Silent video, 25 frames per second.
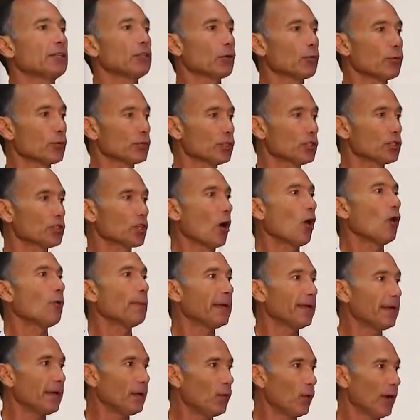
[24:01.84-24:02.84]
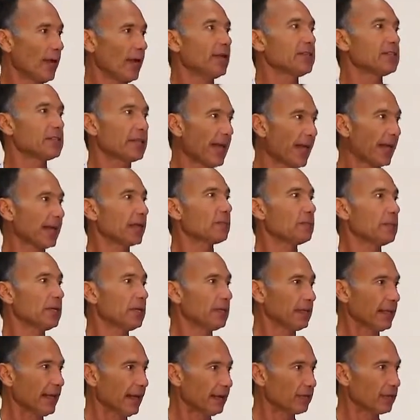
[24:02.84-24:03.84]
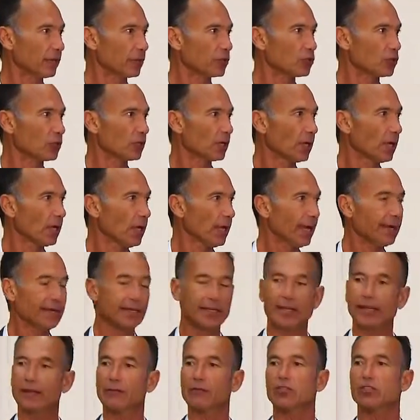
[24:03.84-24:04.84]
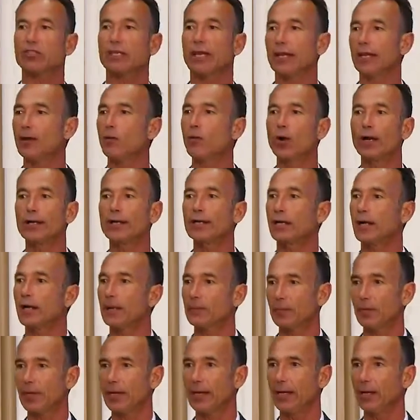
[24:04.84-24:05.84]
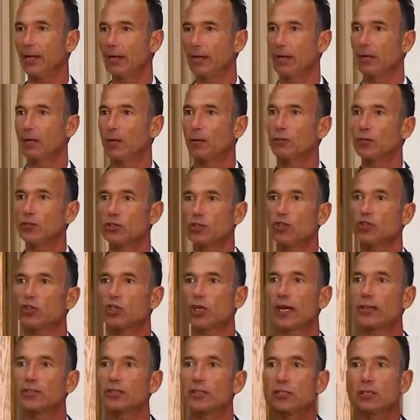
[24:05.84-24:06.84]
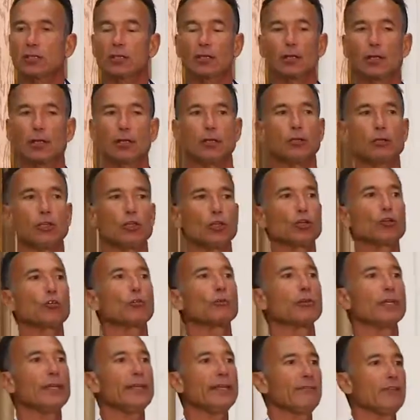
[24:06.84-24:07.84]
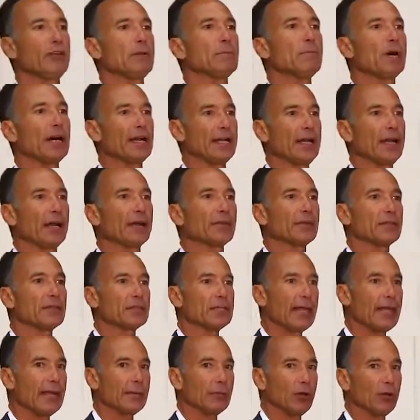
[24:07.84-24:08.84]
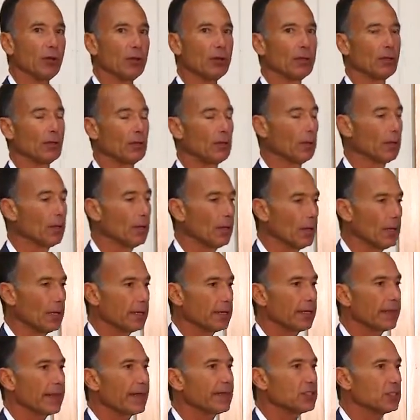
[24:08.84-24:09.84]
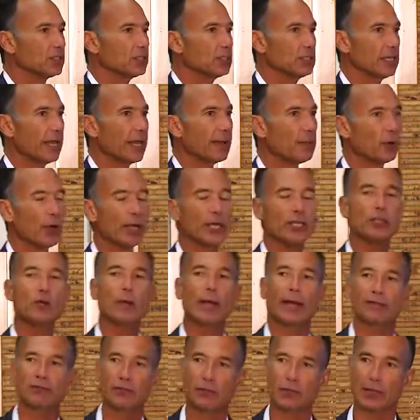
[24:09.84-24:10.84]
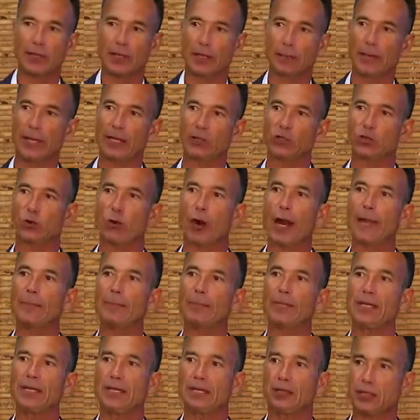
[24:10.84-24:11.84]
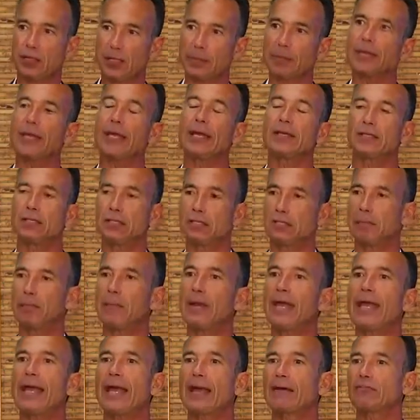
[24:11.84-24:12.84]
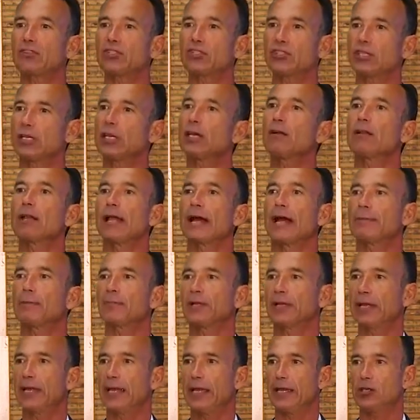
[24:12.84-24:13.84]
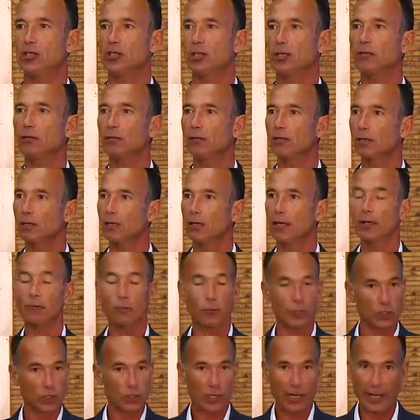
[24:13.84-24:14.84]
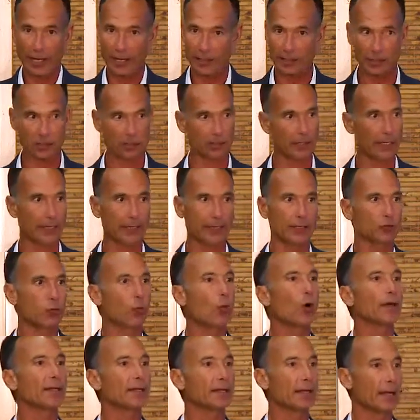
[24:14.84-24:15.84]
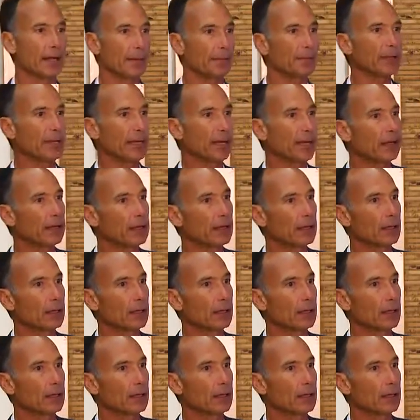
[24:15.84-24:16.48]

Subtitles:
there were so many ways that could be leveraged. And to give it to any one company was just, you're leaving money on the table. Now that's the same way you have to think about your IP. In some cases it may have a single application, in which case then it's one company.